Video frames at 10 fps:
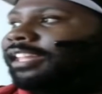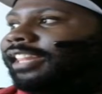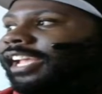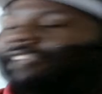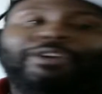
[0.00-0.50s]

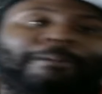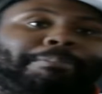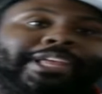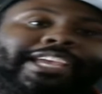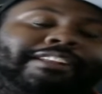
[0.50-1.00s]
Like, if you're
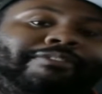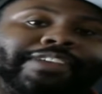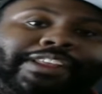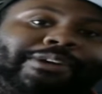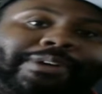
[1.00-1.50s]
playing a
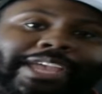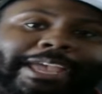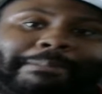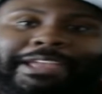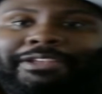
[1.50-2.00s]
video
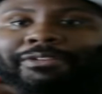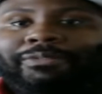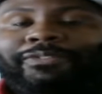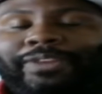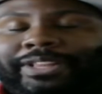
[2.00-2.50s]
game and you
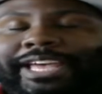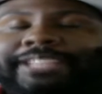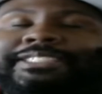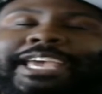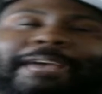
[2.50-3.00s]
feel
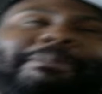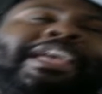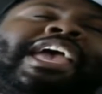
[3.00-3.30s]
like, damn,